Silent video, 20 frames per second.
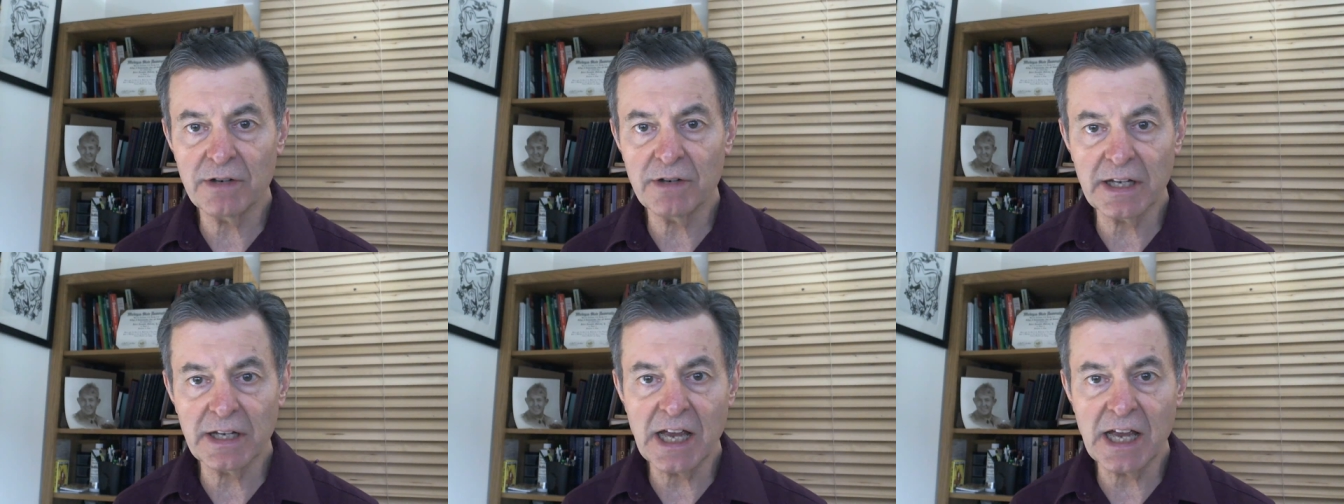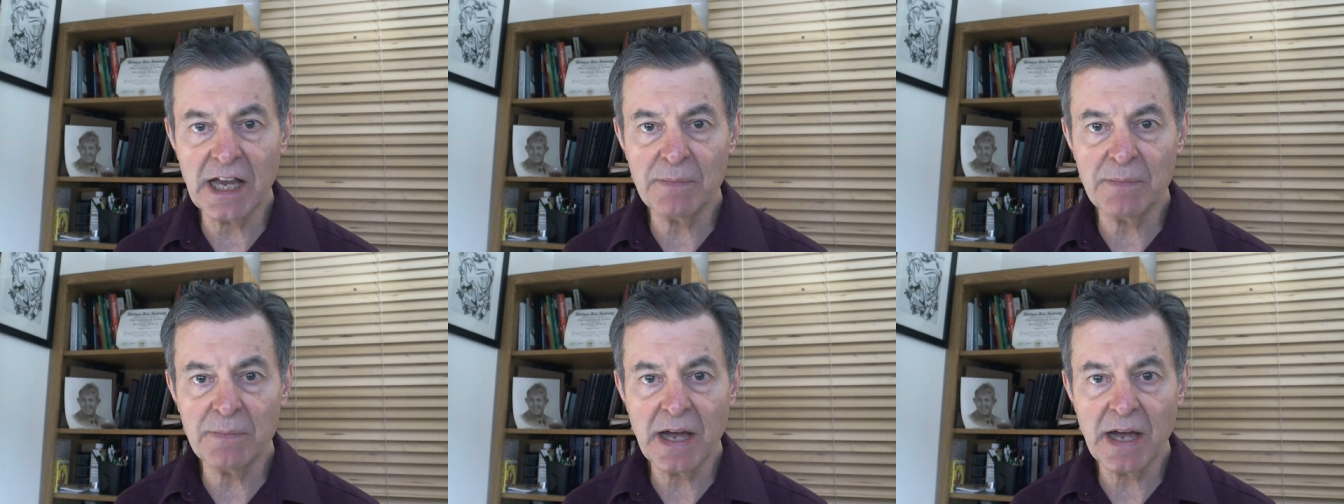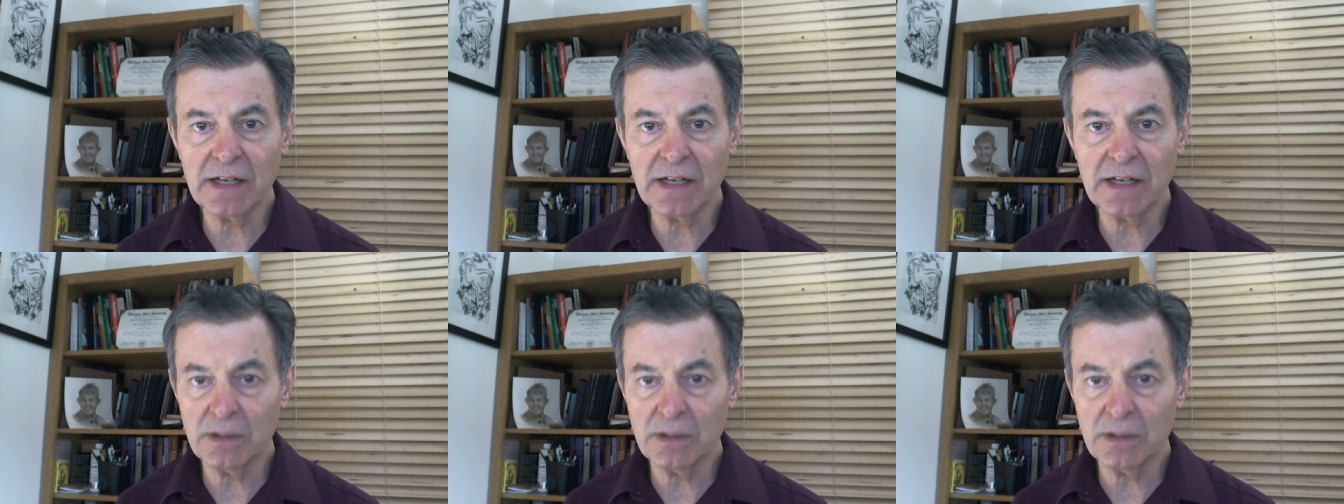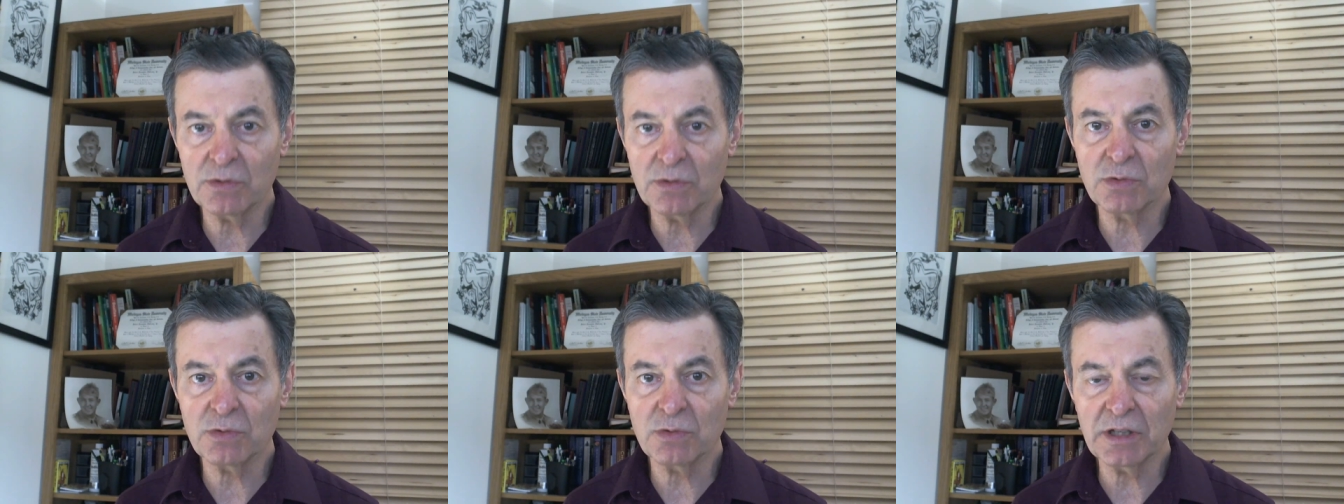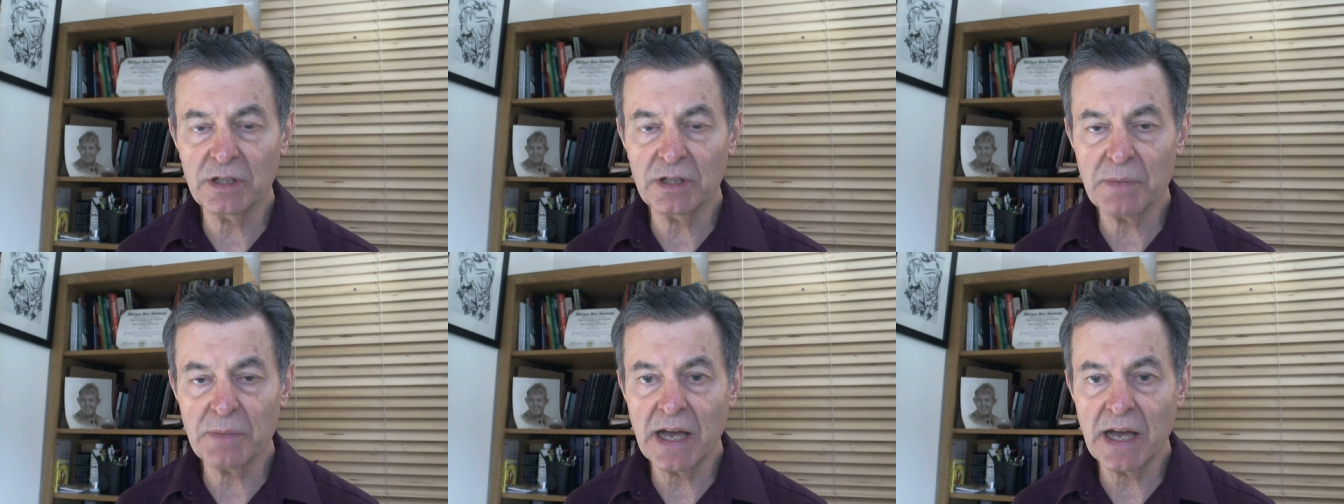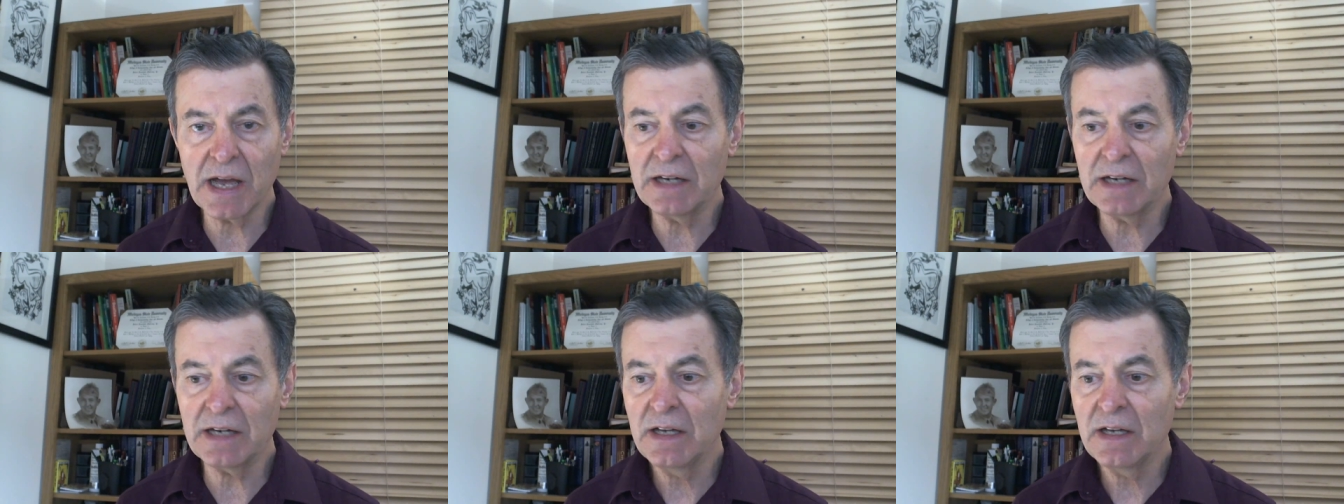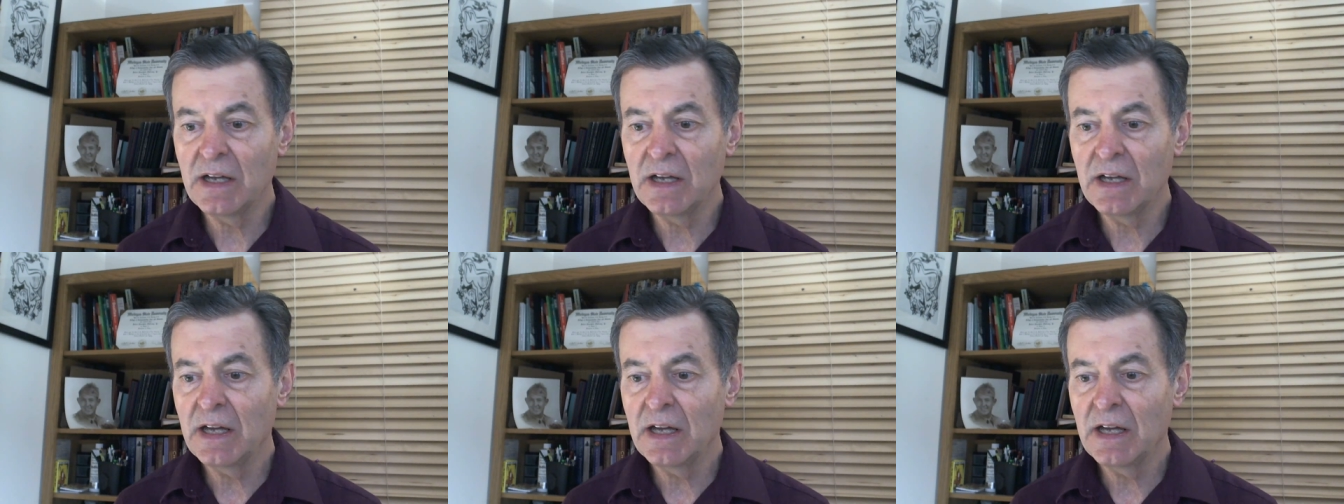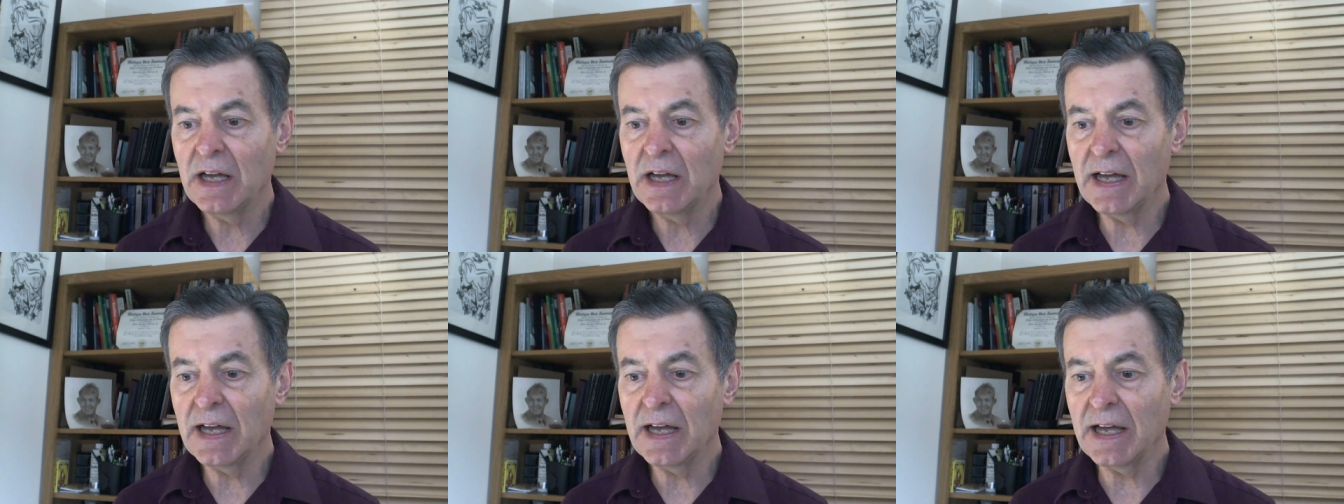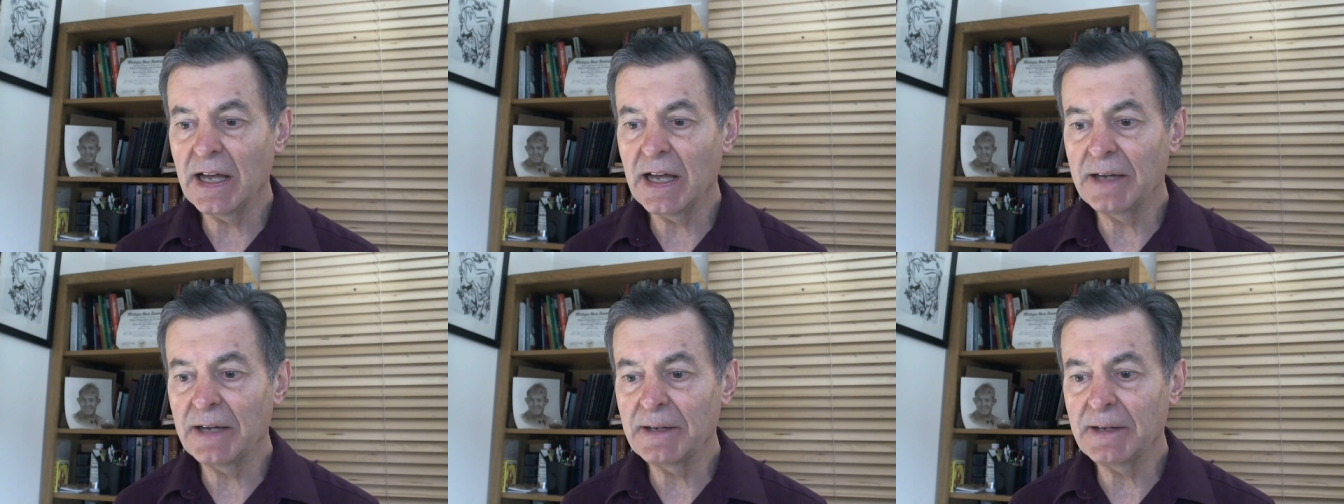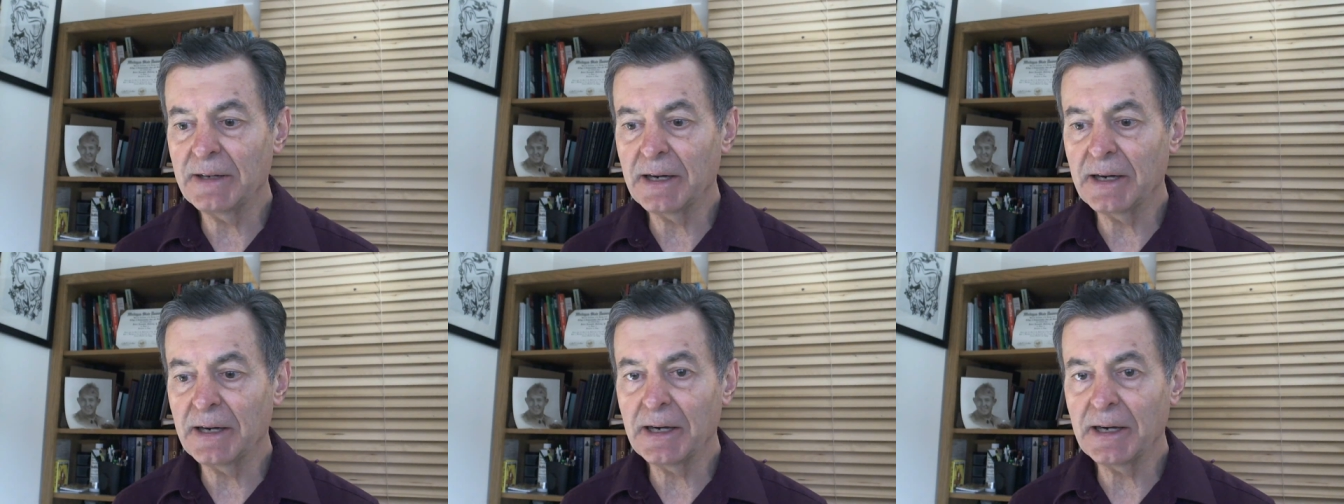and it came back, and it was really bad. And